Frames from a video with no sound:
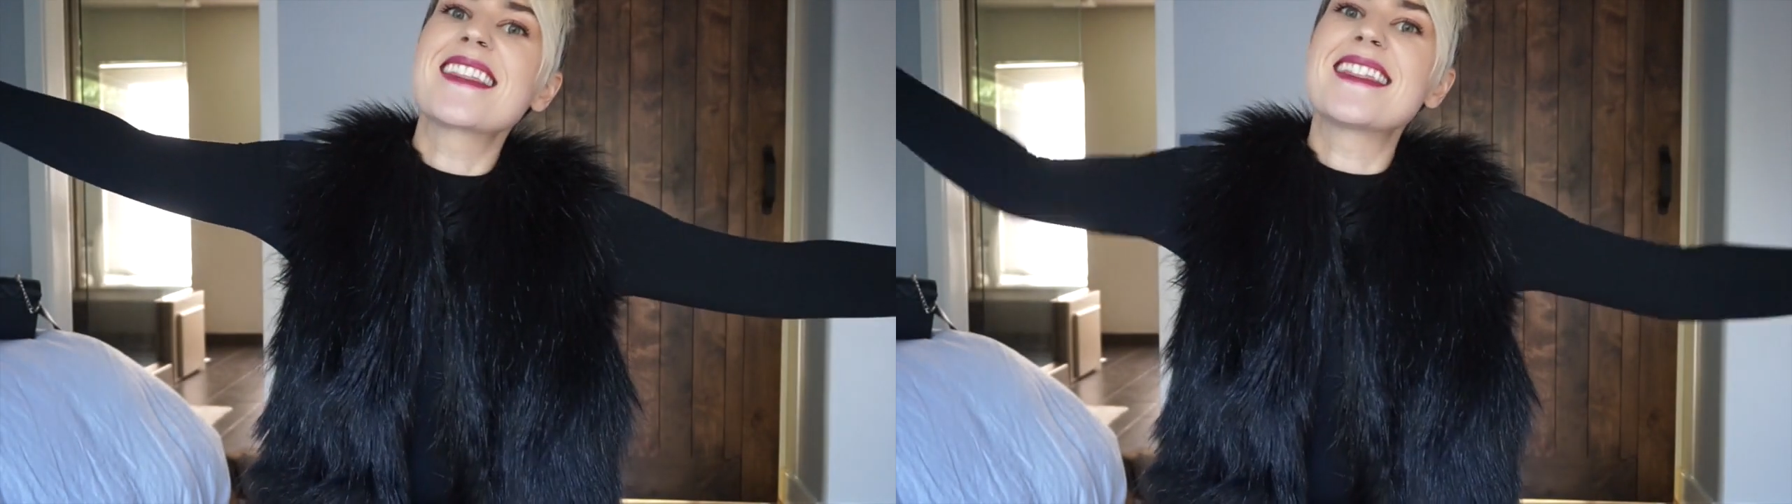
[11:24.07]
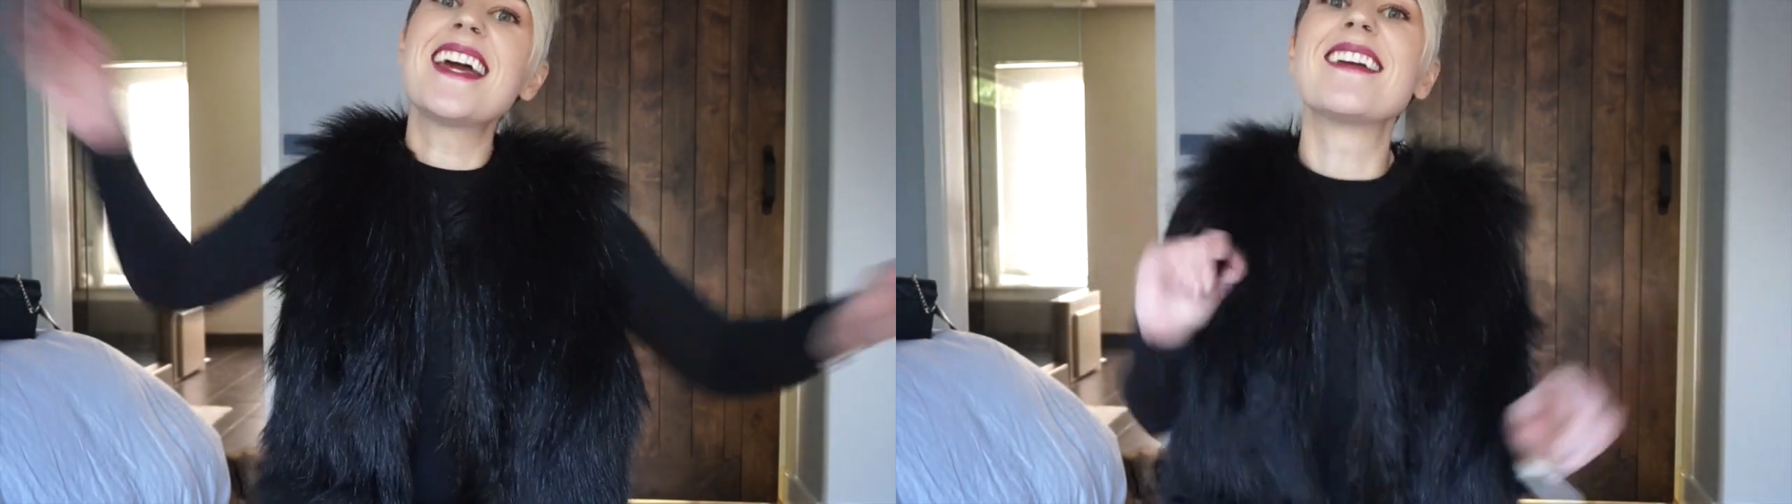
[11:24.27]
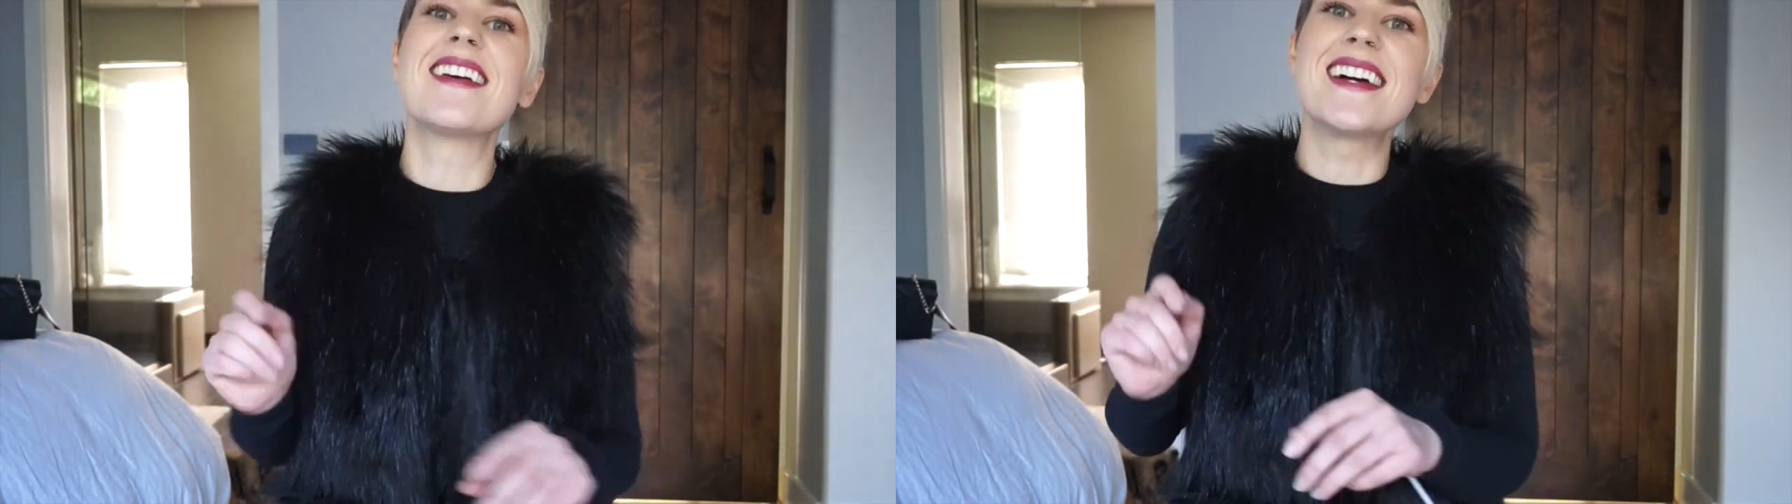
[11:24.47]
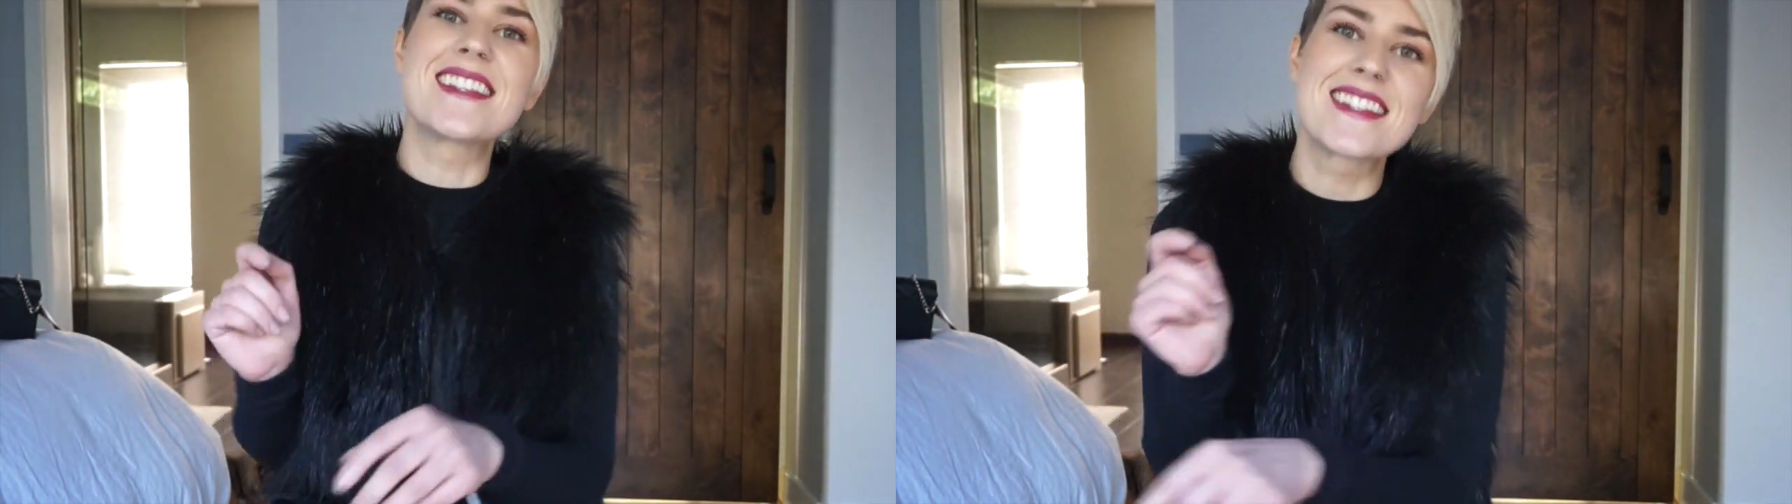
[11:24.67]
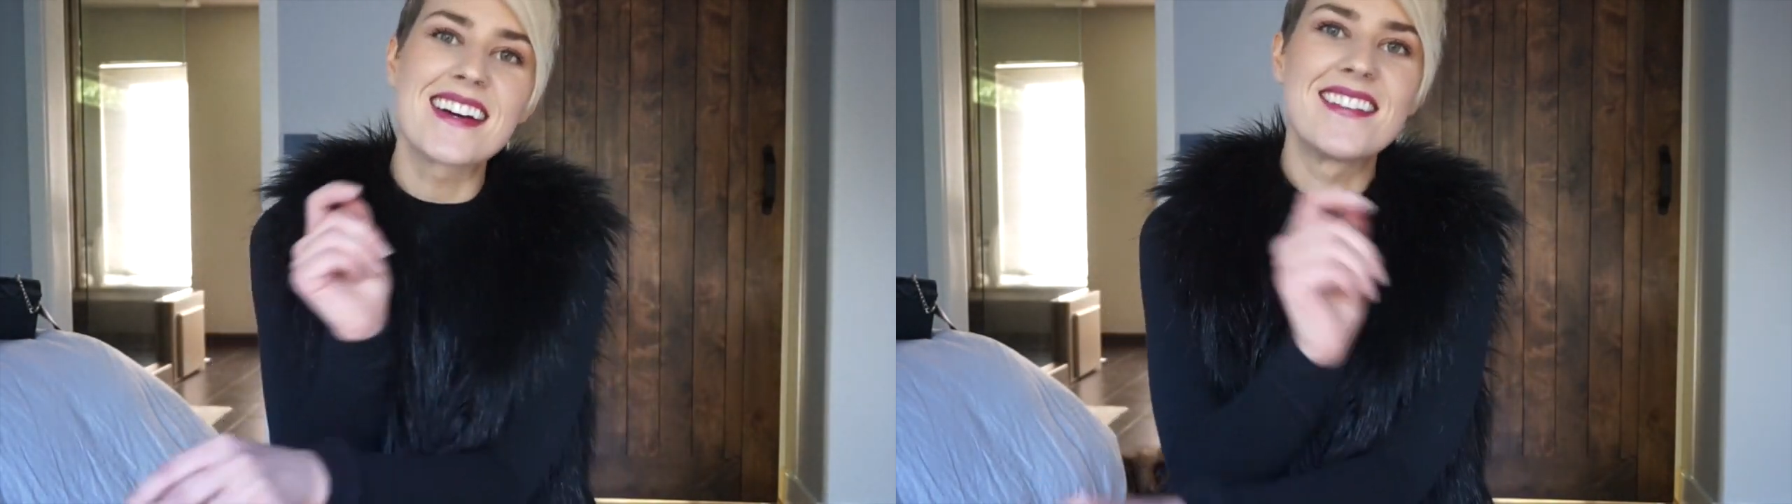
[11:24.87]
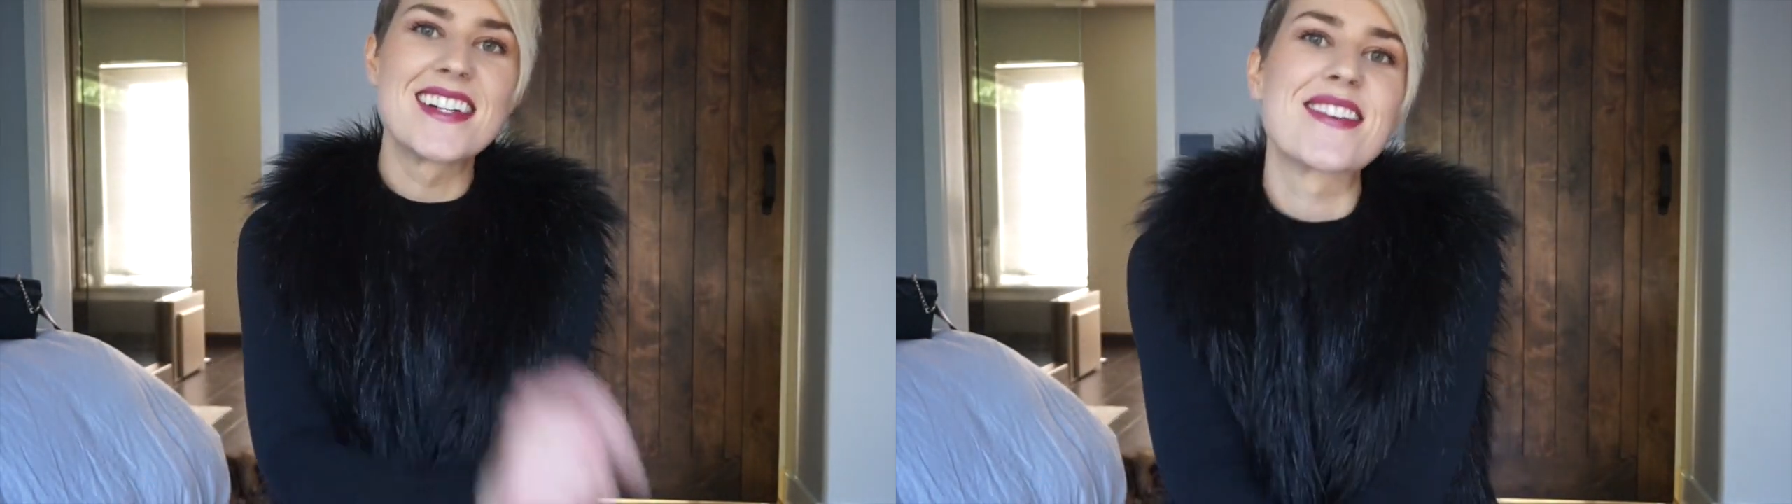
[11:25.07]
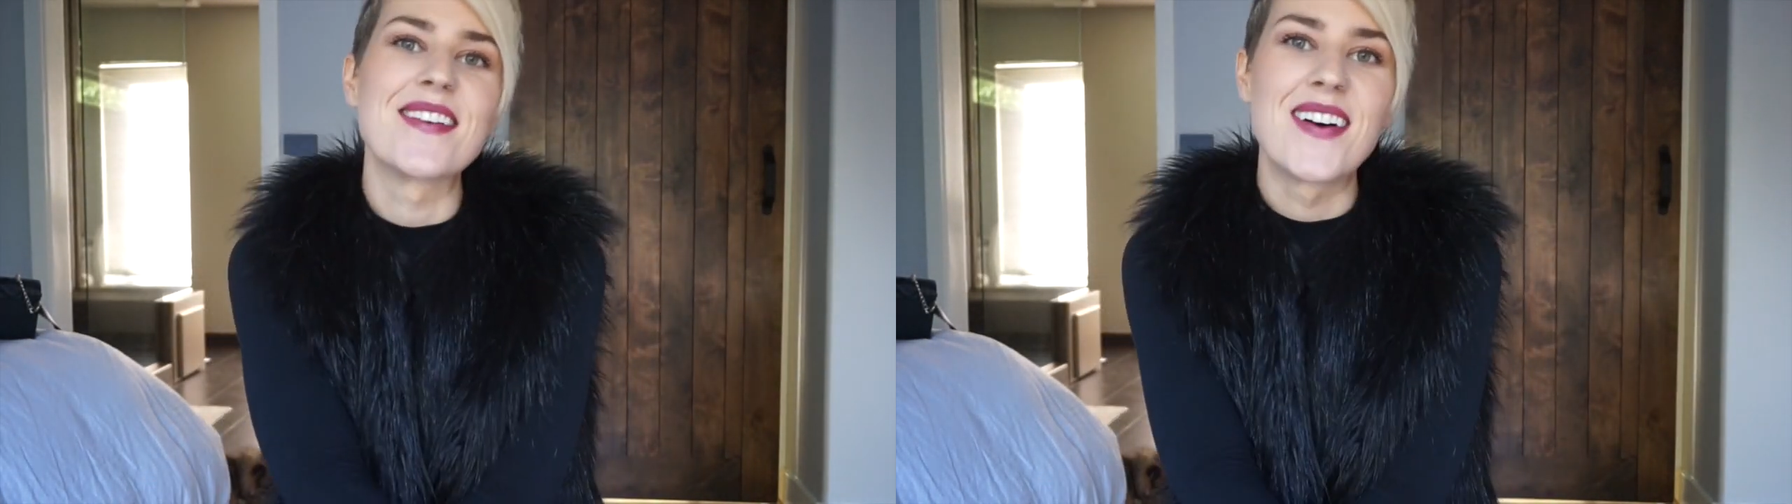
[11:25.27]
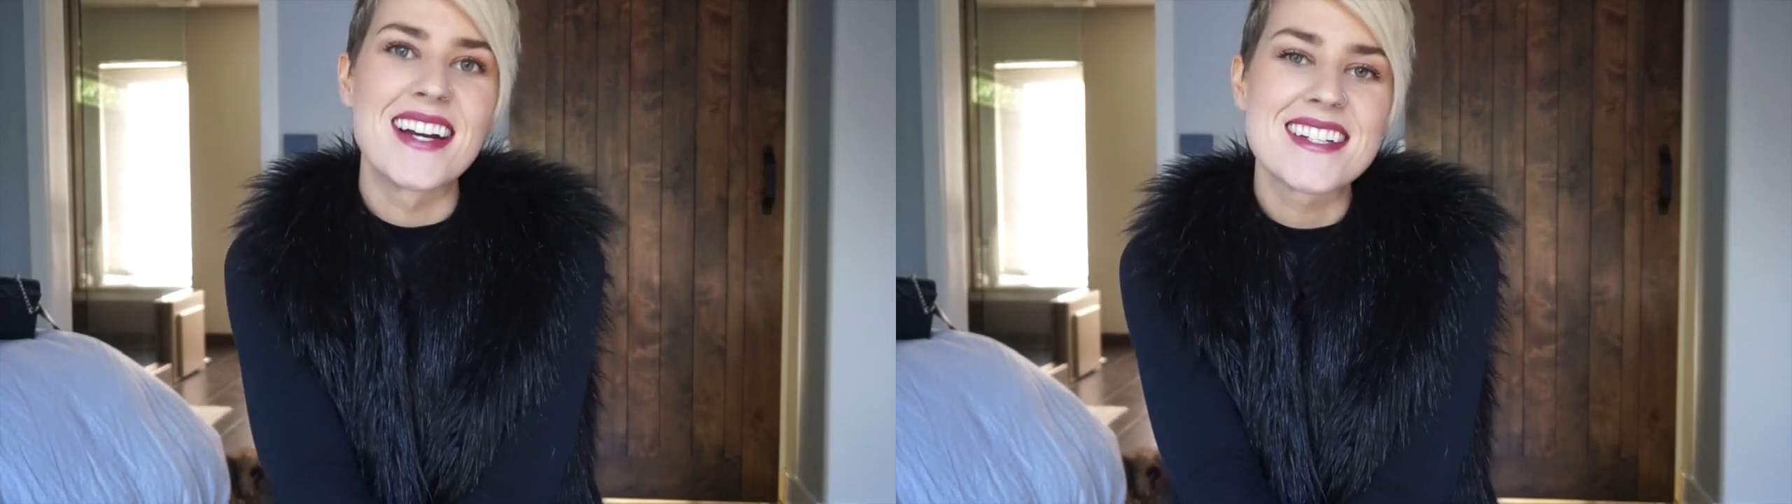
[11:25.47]
thank you guys so much for
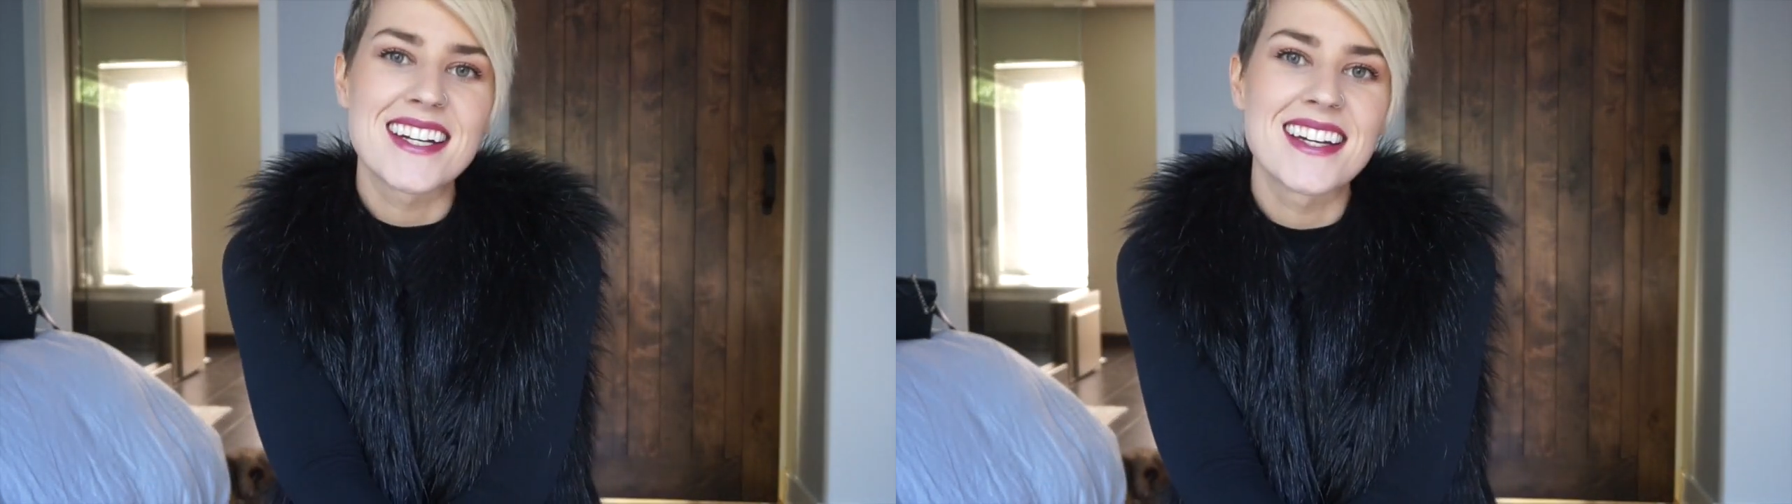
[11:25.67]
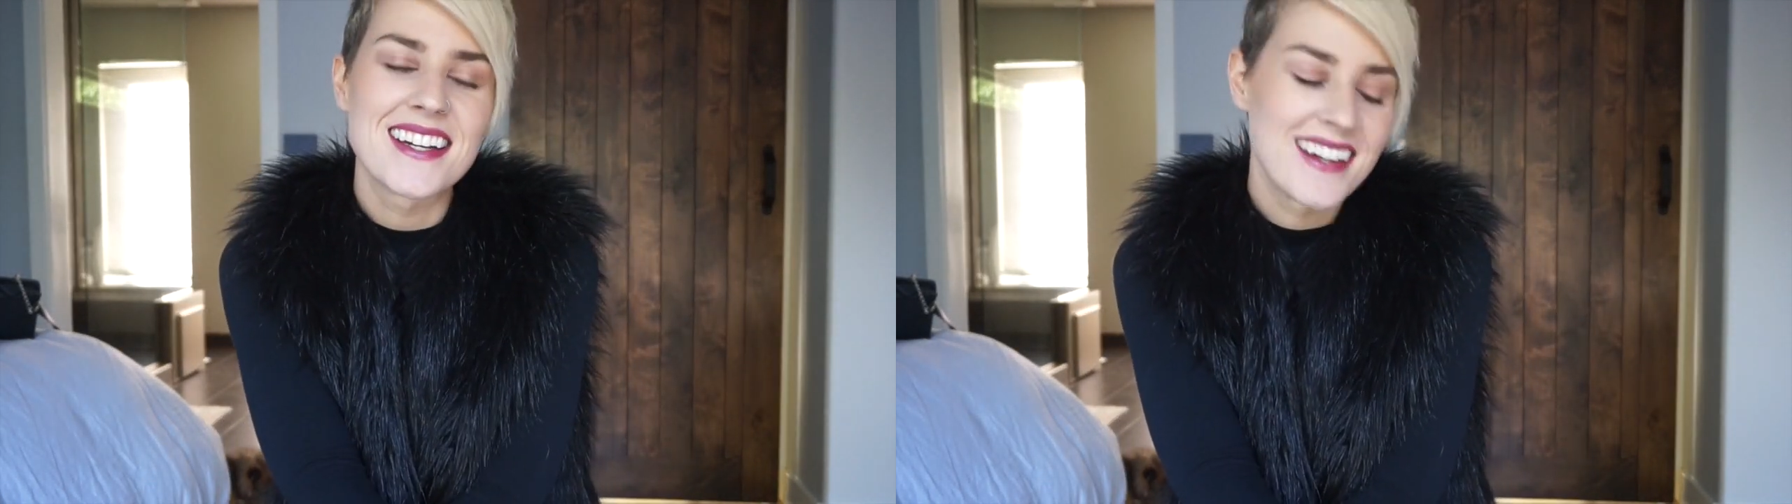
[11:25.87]
watching.